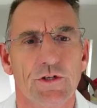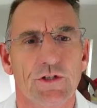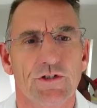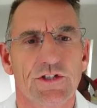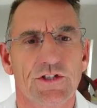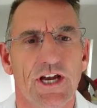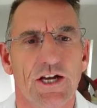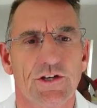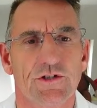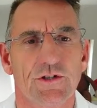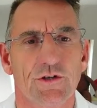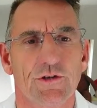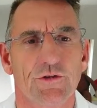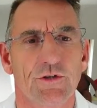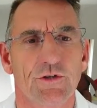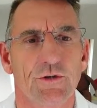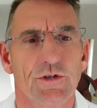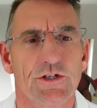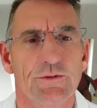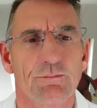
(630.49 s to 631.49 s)
just canter
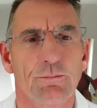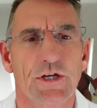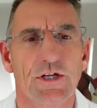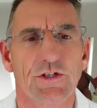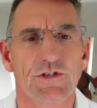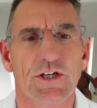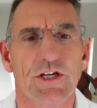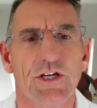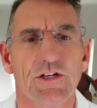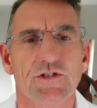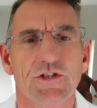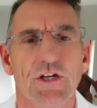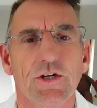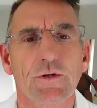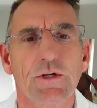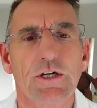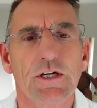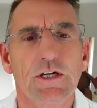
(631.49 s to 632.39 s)
through this piece here. So,